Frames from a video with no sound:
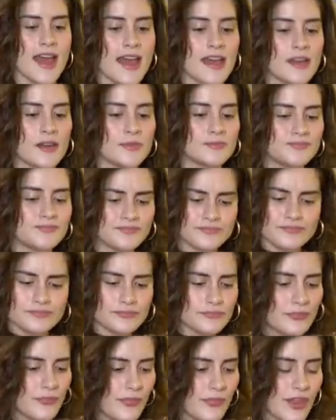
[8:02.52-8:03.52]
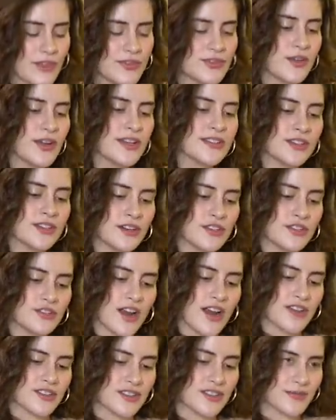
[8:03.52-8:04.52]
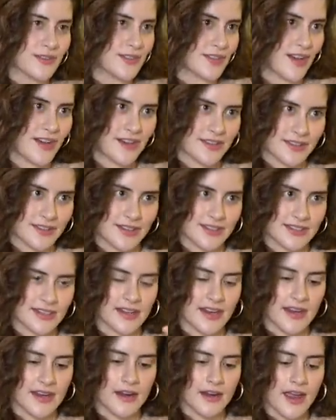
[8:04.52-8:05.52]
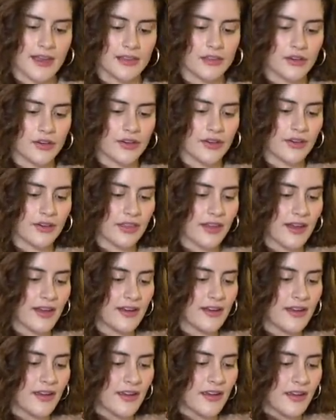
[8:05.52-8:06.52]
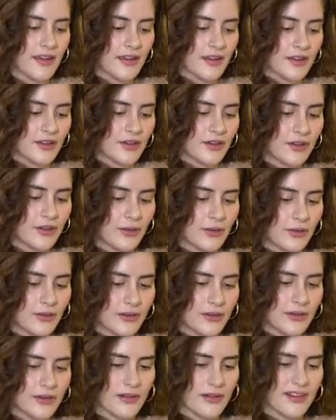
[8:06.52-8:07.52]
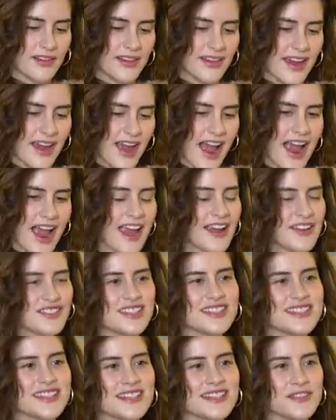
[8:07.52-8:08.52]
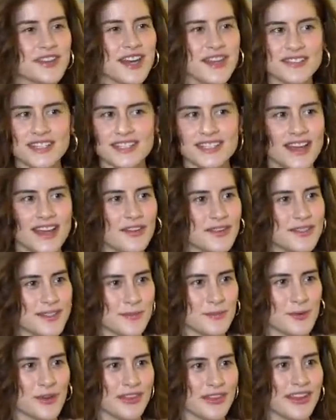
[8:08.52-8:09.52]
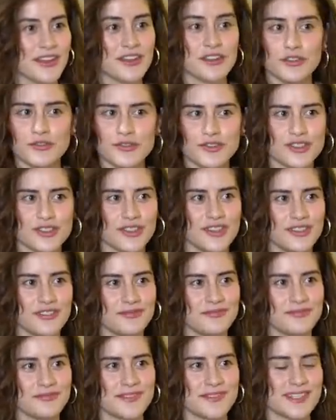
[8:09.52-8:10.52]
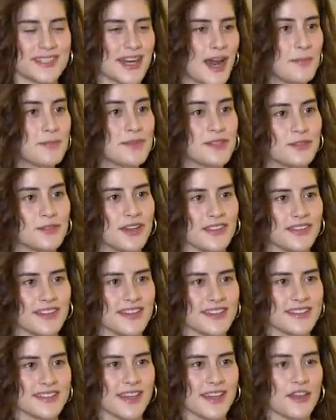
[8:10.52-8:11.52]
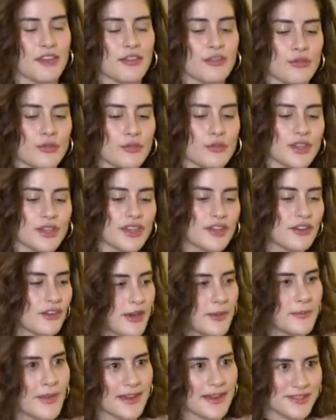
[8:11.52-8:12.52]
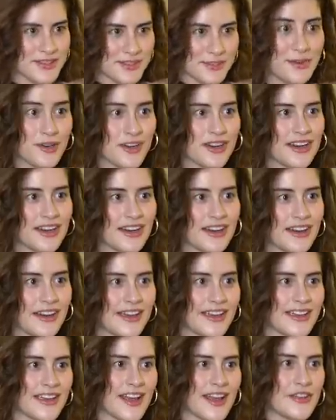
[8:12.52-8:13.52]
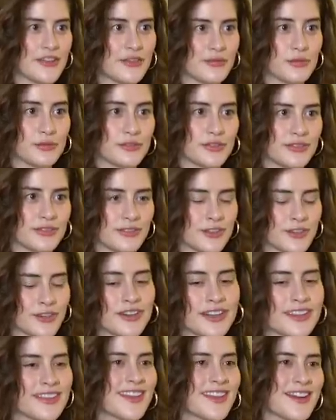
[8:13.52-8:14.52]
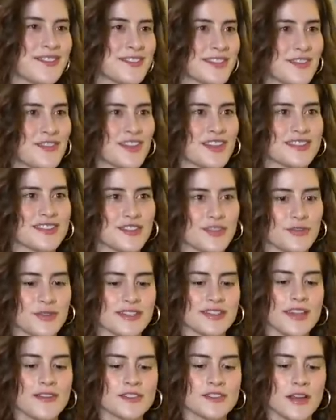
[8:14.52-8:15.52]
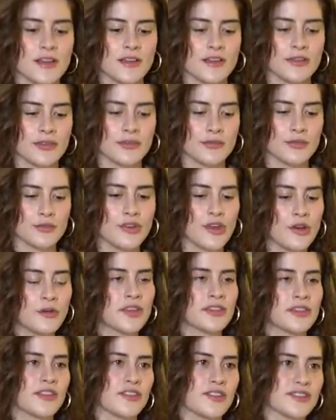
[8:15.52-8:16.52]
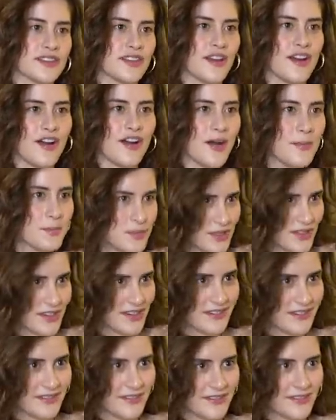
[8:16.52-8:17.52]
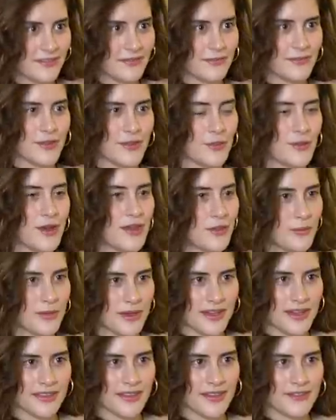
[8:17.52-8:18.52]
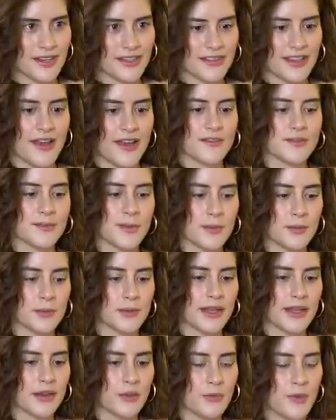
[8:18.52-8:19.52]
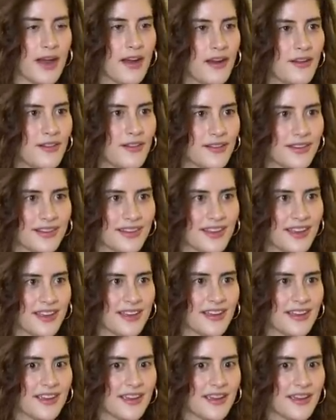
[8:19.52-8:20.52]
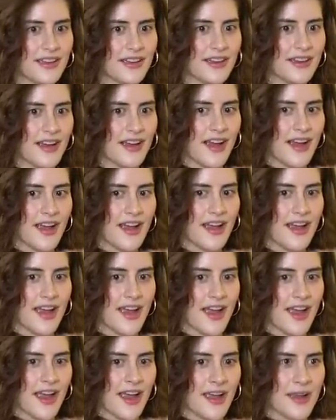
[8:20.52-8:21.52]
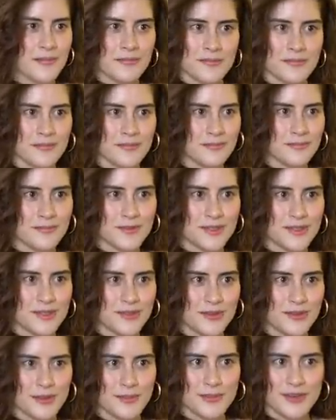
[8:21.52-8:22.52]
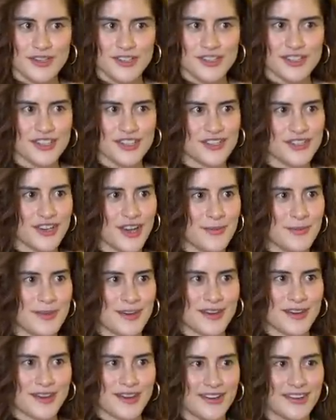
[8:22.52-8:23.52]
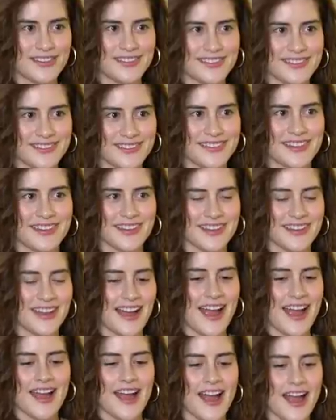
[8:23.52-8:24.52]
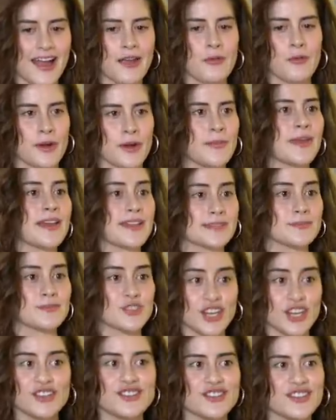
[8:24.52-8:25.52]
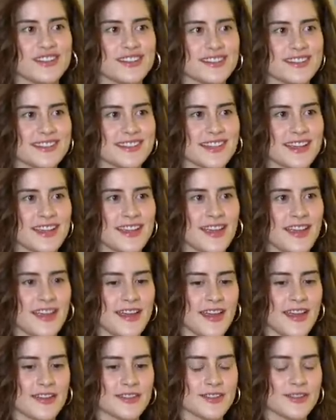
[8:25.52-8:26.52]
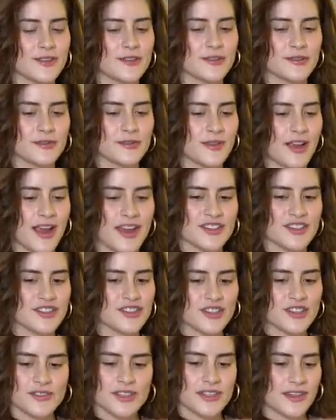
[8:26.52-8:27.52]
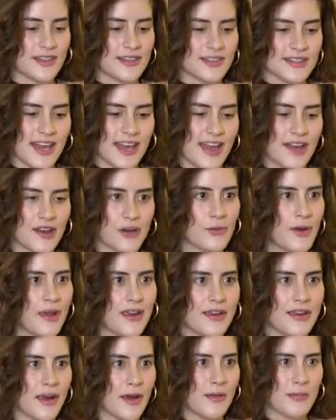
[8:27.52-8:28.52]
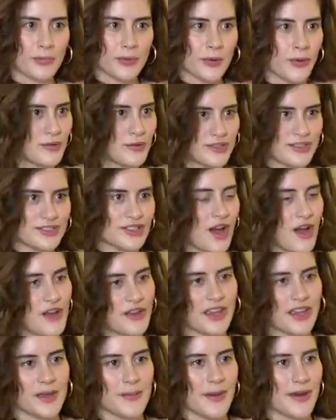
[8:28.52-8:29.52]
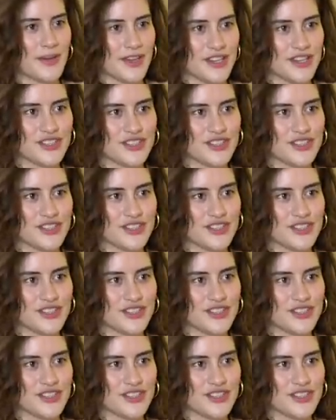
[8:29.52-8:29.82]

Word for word: And so I started Trash is for Tossers, and, and I learned that, you know, I actually didn't even have to tell someone, like, you should stop doing this. Like, through hearing my story and through learning that I was living a zero-waste lifestyle, and through knowing that there's an option for the way that we can live our lives, people were like, wow, I'm doing a pretty shitty job here. Right, right. Like, I, I want to make some changes. Yeah. And so I just shifted the entire way I approached talking about